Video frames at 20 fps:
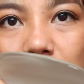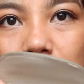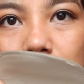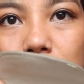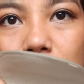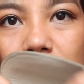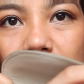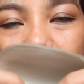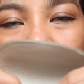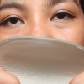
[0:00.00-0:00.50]

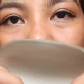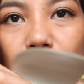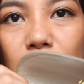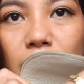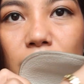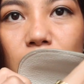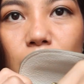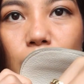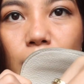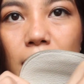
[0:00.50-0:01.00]
Bubuksan to
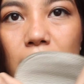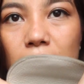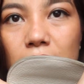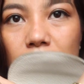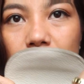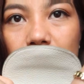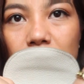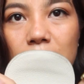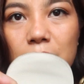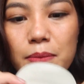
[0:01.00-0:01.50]
if you want
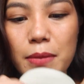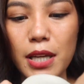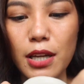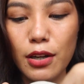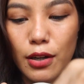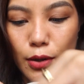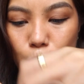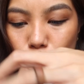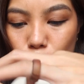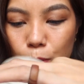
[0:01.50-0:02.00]

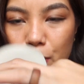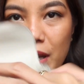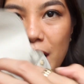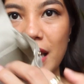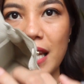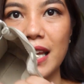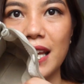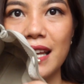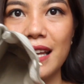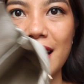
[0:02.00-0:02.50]
bigger
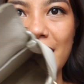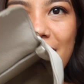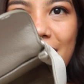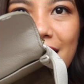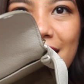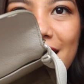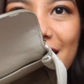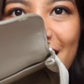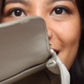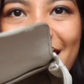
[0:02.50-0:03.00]
opening.
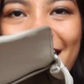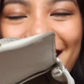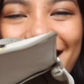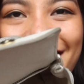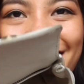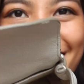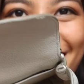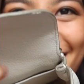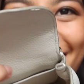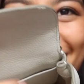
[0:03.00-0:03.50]
And
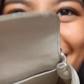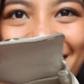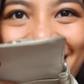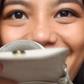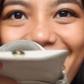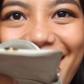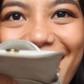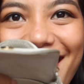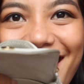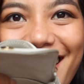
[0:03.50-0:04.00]

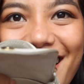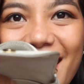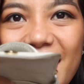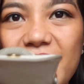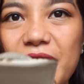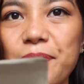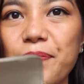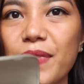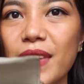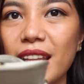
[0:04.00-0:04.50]

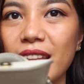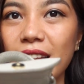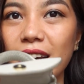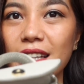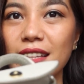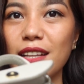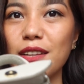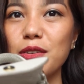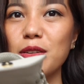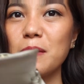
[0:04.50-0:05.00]
there!
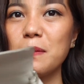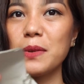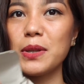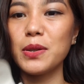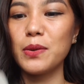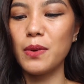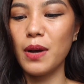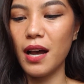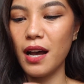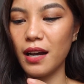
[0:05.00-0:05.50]
Nakita nyo
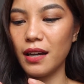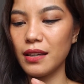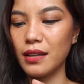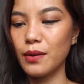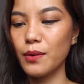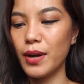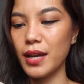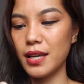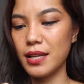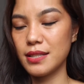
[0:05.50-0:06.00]
naman yung
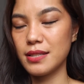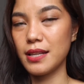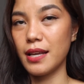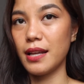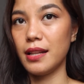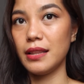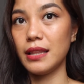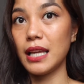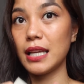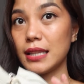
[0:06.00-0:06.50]
aking
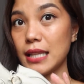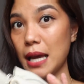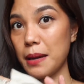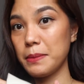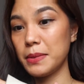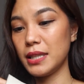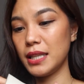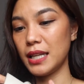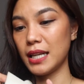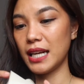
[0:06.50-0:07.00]
YSL. Ang
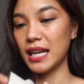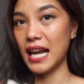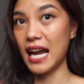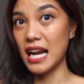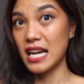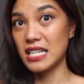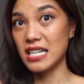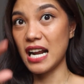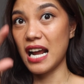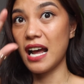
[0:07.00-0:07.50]
dami din
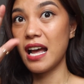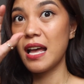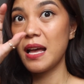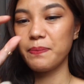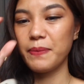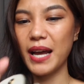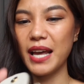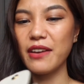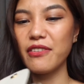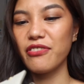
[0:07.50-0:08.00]
nagkasha.
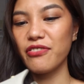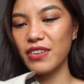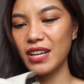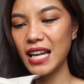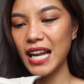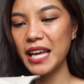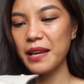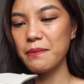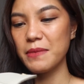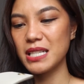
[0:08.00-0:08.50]
I
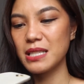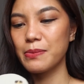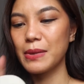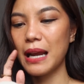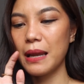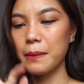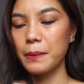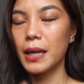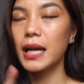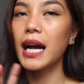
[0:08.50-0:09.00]
feel like mas
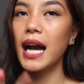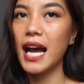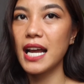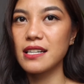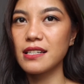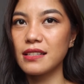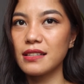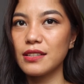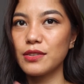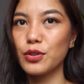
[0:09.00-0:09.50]
maraming
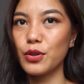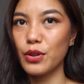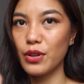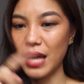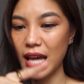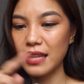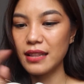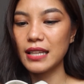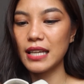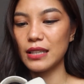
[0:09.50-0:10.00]
magkakasha dito
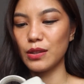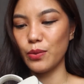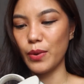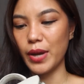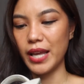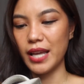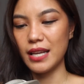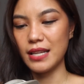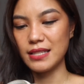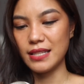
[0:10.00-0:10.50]
than that
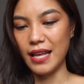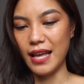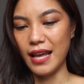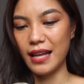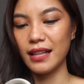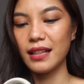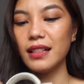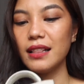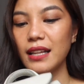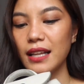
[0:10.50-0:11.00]

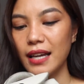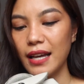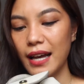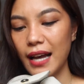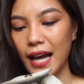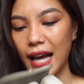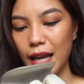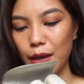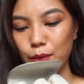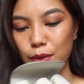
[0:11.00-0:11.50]
YSL.
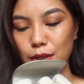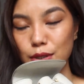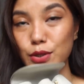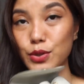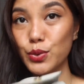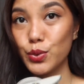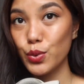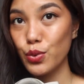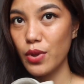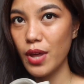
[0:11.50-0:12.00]
I will
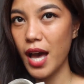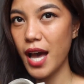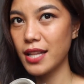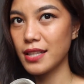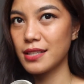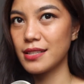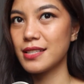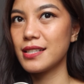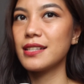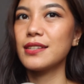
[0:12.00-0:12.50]
do
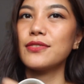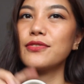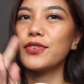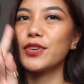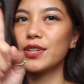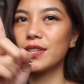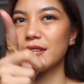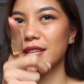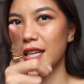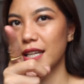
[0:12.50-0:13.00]
that
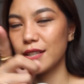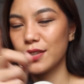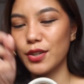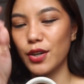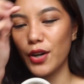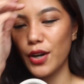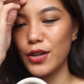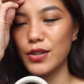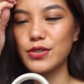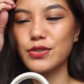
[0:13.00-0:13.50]
for
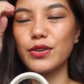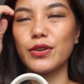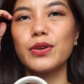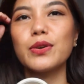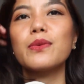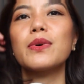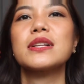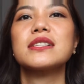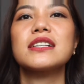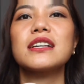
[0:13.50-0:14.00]
TikTok also,
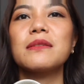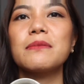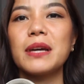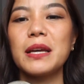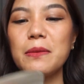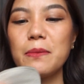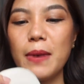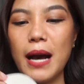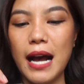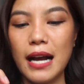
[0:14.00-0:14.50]
yung what's in
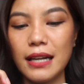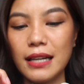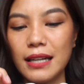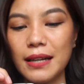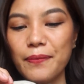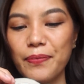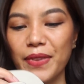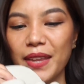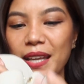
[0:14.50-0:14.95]
my bag.